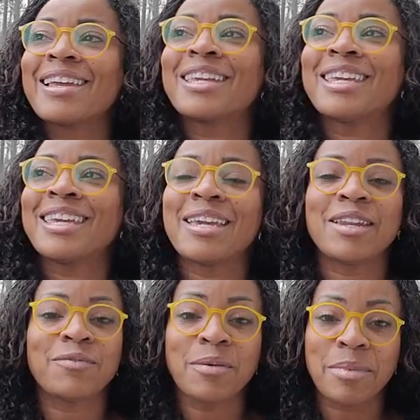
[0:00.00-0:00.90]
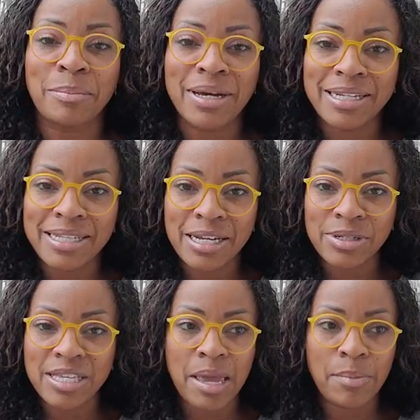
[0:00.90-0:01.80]
again, from a monetary
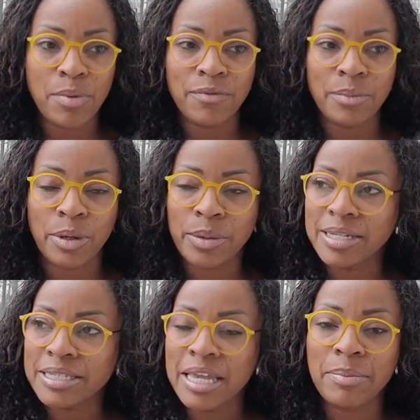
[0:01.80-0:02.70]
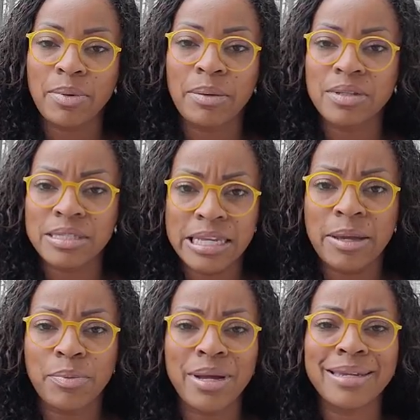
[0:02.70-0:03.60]
standpoint, from a credit
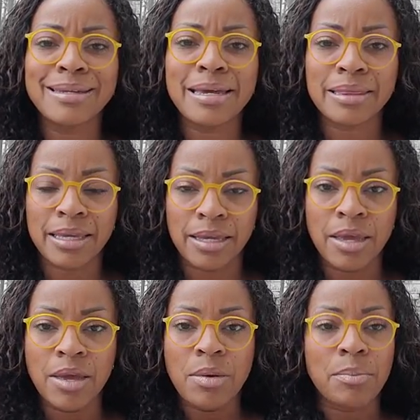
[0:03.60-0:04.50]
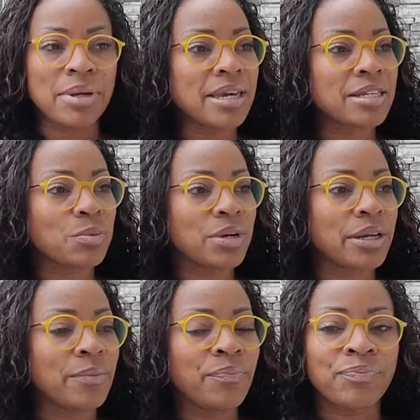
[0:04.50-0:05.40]
standpoint, nothing. But guess
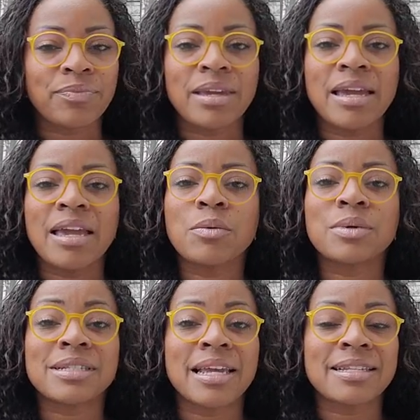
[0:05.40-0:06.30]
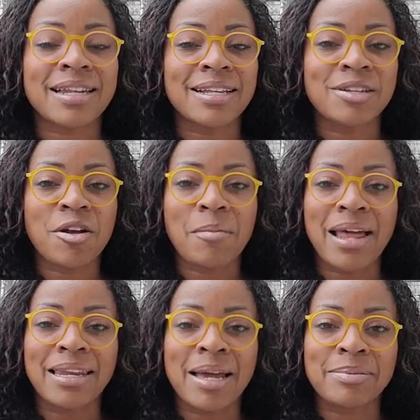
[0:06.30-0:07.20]
what? There was days that I took my
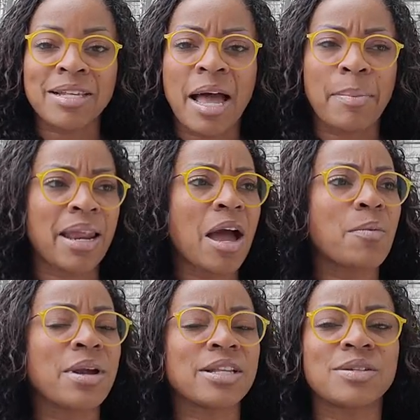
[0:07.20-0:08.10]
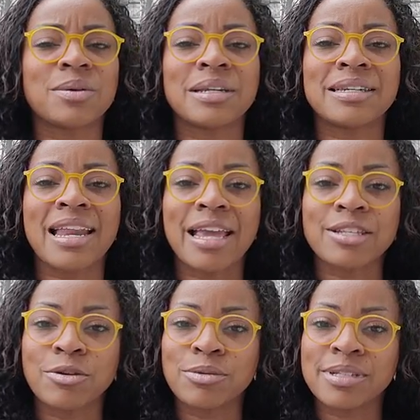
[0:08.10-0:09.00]
laptop and I went to a nice
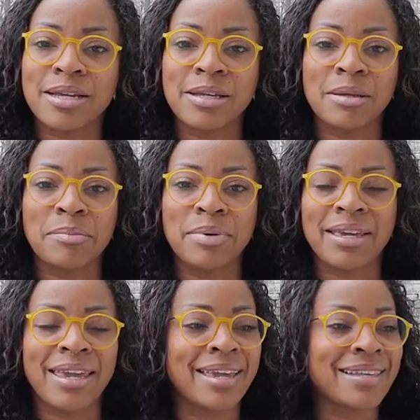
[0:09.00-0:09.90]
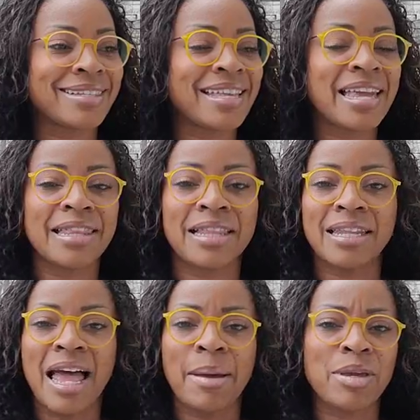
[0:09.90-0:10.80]
hotel in Buckhead, sat in the
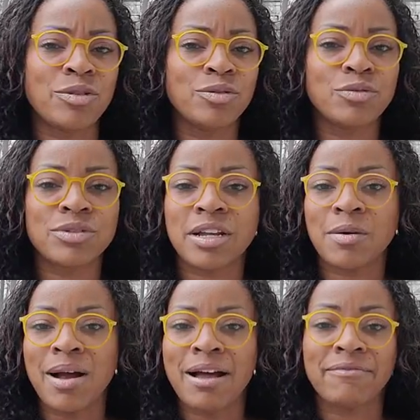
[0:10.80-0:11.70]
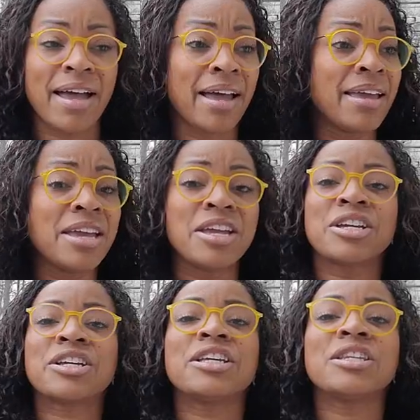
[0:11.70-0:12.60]
lobby, used their Wi-Fi,
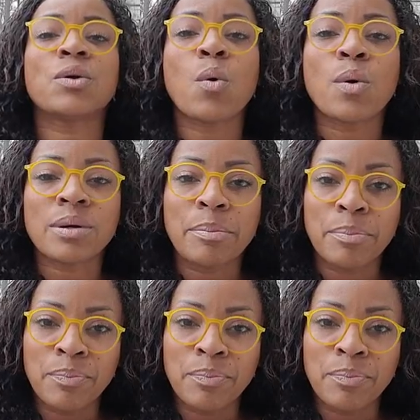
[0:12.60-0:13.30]
couldn't order